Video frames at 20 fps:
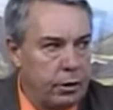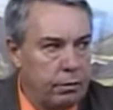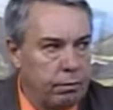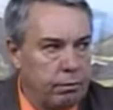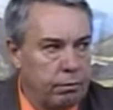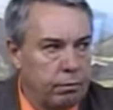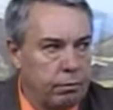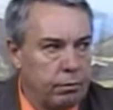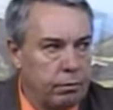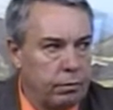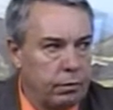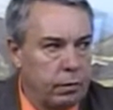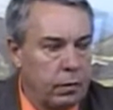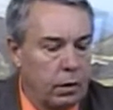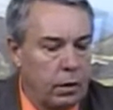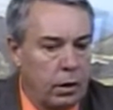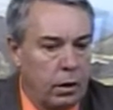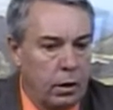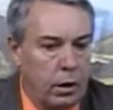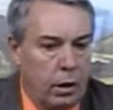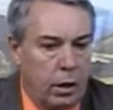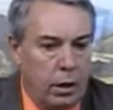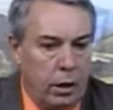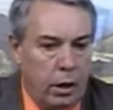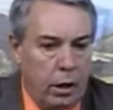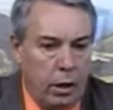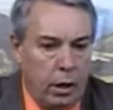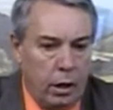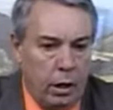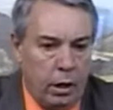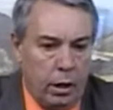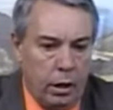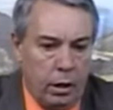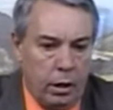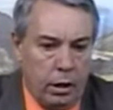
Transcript: Nothing is said.